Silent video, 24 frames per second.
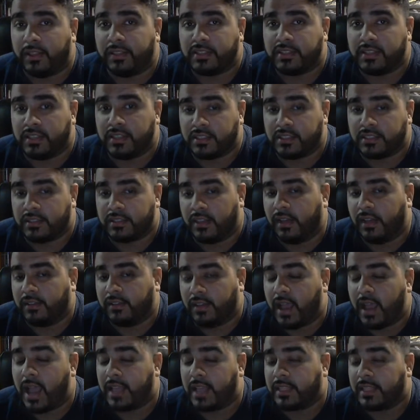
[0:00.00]
It's
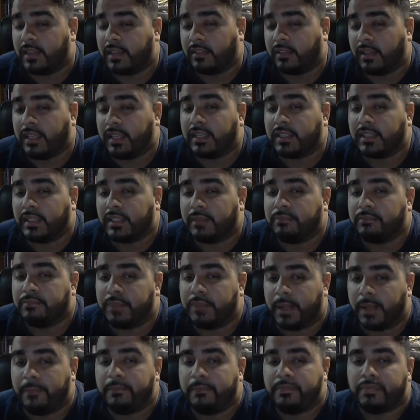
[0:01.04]
highly unlikely,
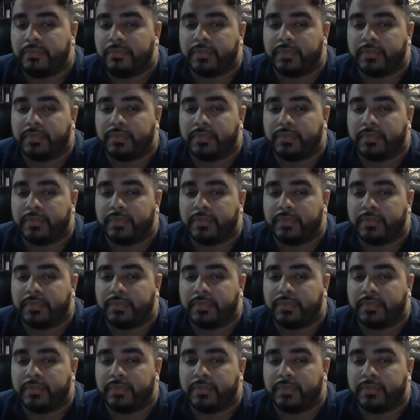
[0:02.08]
but